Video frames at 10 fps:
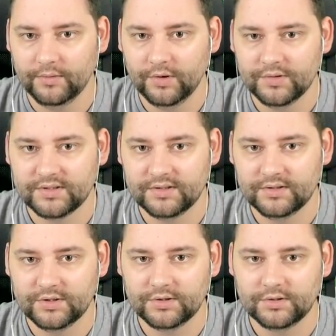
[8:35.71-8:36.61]
We'll do
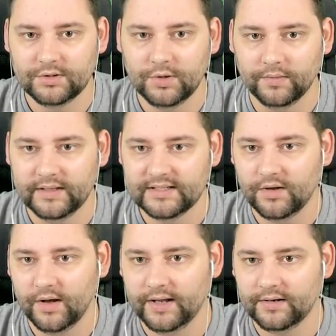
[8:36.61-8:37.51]
two on this
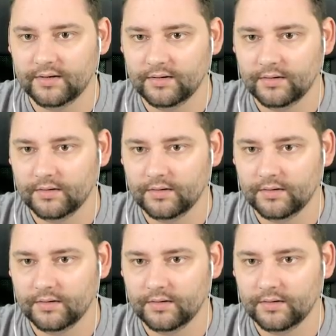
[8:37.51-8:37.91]
side.